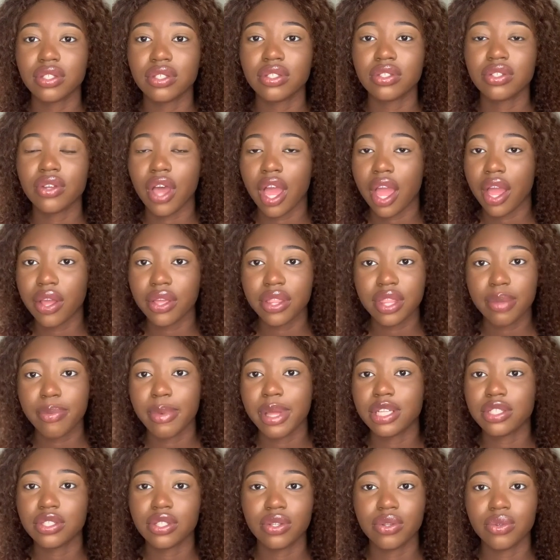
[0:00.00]
So how are they
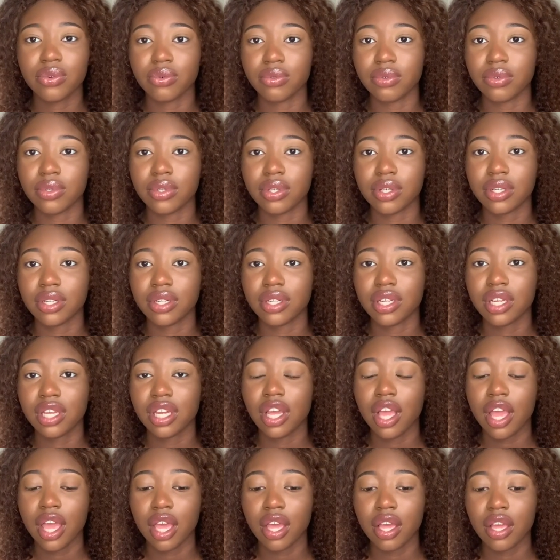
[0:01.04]
meant to know?
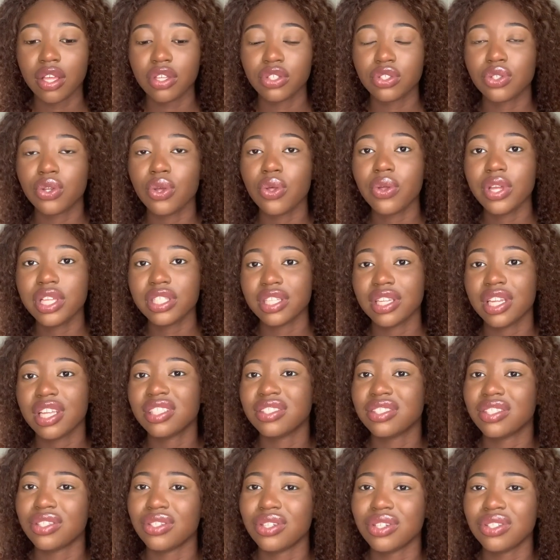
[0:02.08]
School is an
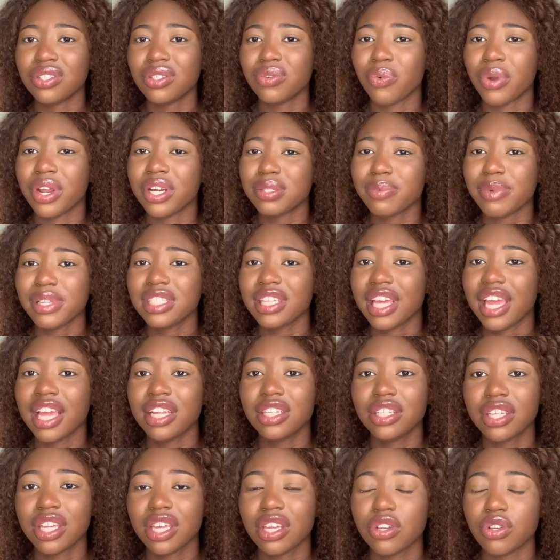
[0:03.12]
institution where it's meant to
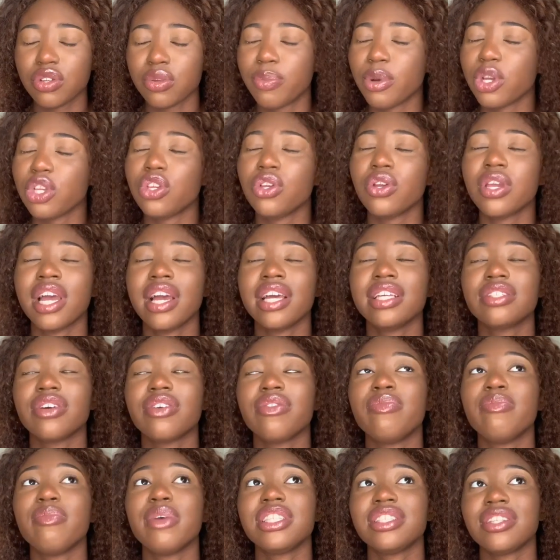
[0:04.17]
educate you, but you guys are
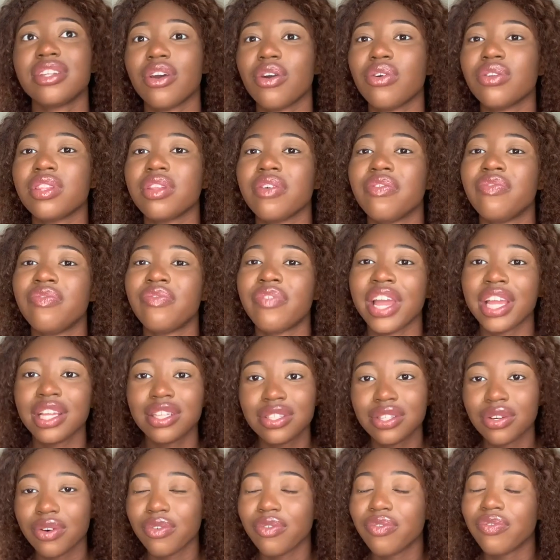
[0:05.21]
missing out on the
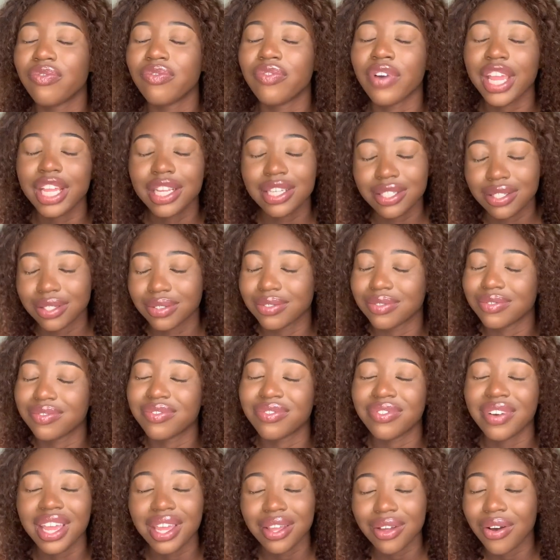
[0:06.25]
vital
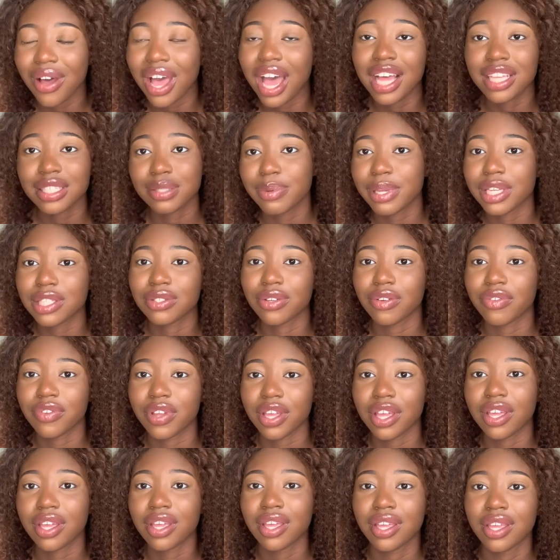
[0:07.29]
aspects of
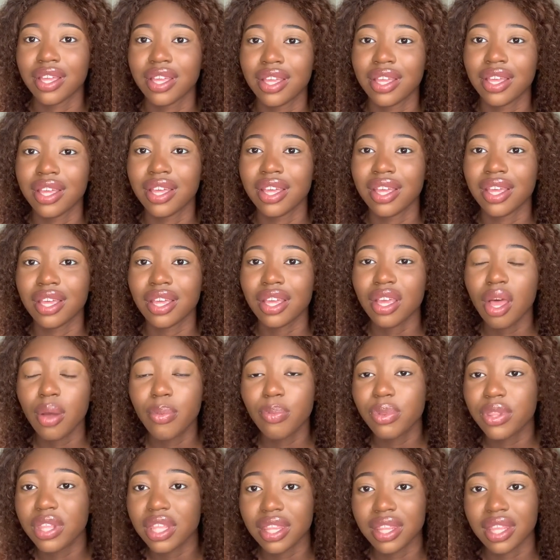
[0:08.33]
it
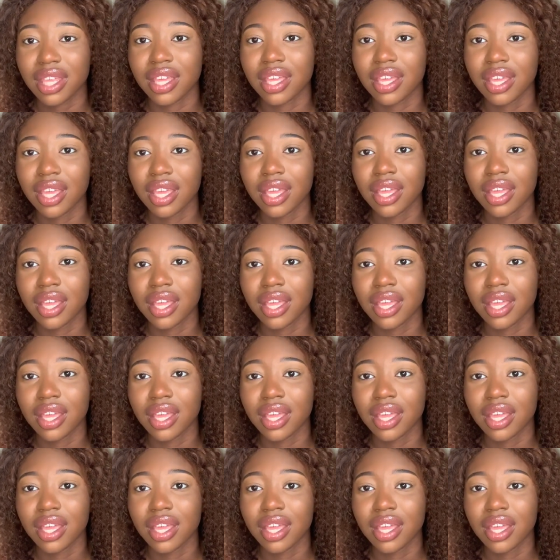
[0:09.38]
completely.